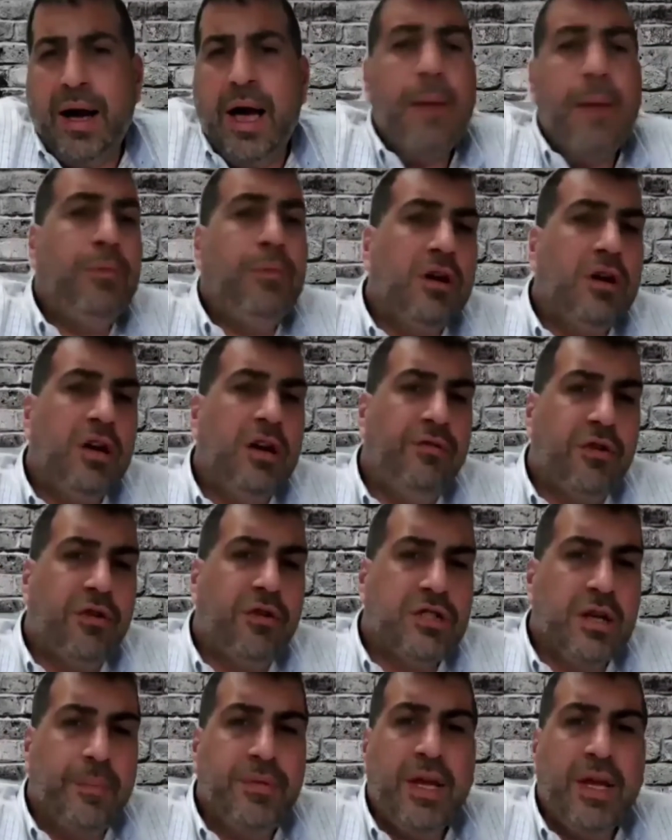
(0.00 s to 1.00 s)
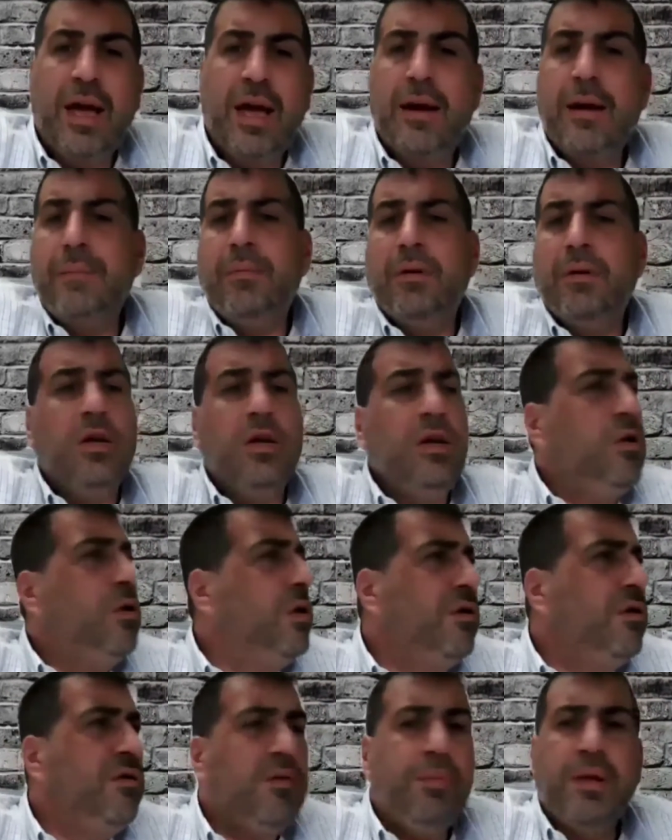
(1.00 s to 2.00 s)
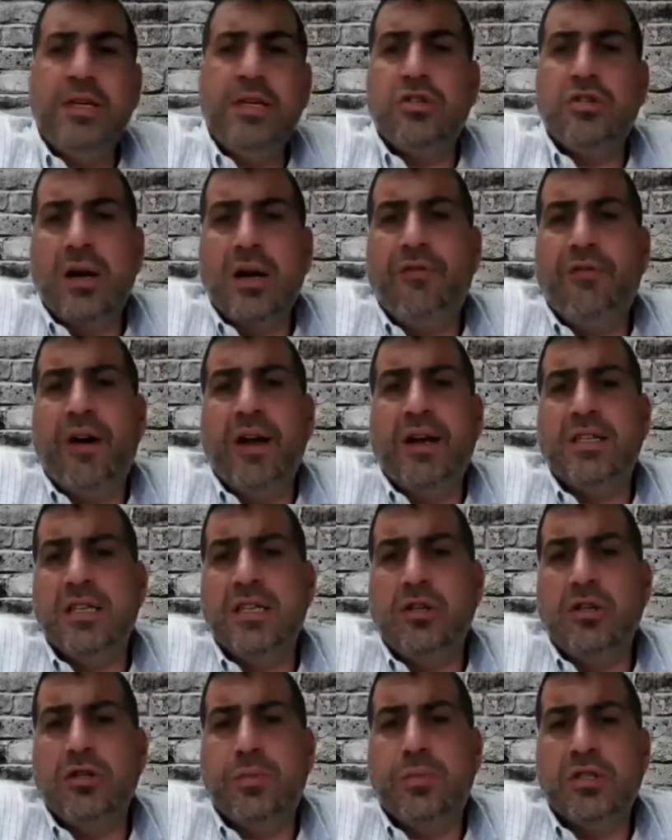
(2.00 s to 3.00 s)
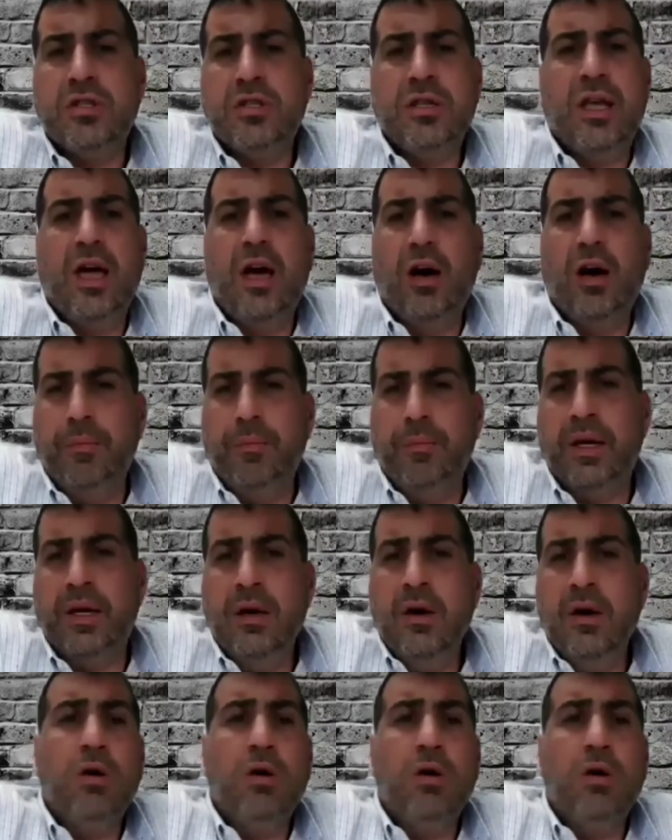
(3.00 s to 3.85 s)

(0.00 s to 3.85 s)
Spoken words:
I'm looking for something, and I'm looking all over the place trying to find a salesperson to help me,